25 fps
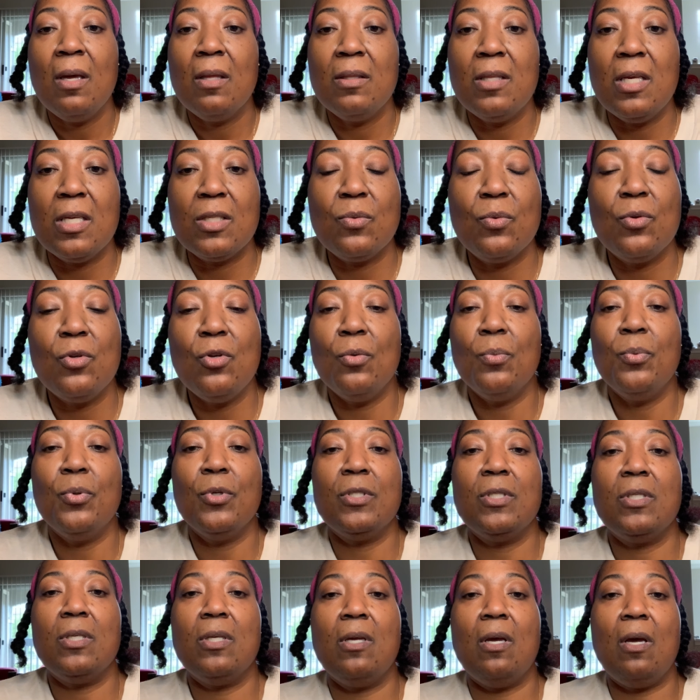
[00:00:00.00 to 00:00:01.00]
that's when you
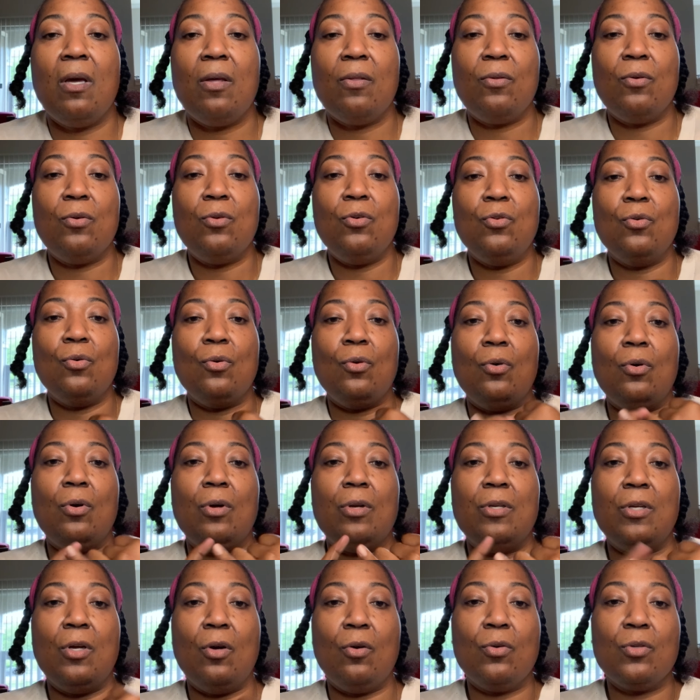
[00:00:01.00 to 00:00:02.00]
put together your
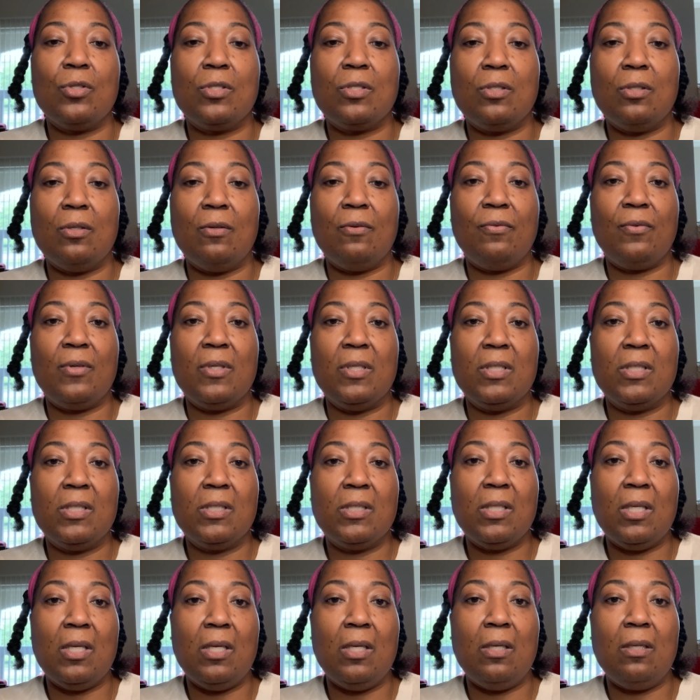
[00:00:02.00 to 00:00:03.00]
notice of
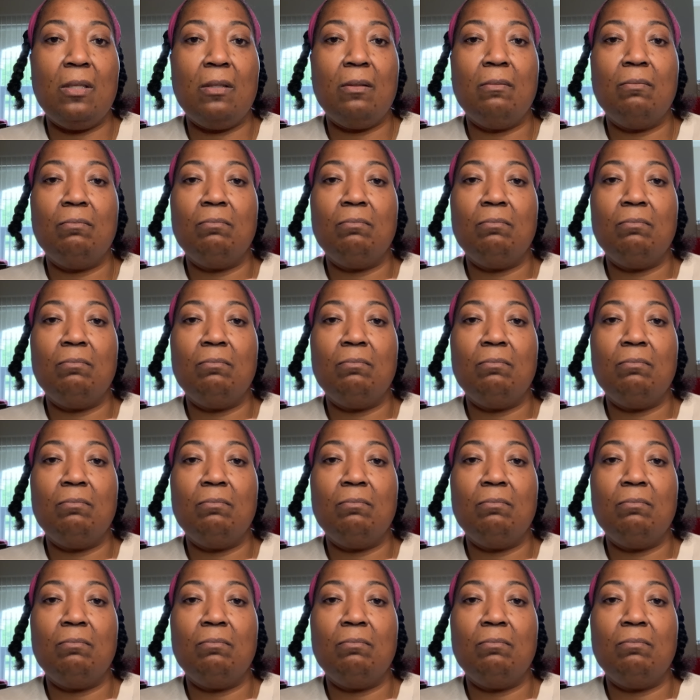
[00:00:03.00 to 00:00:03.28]
consent,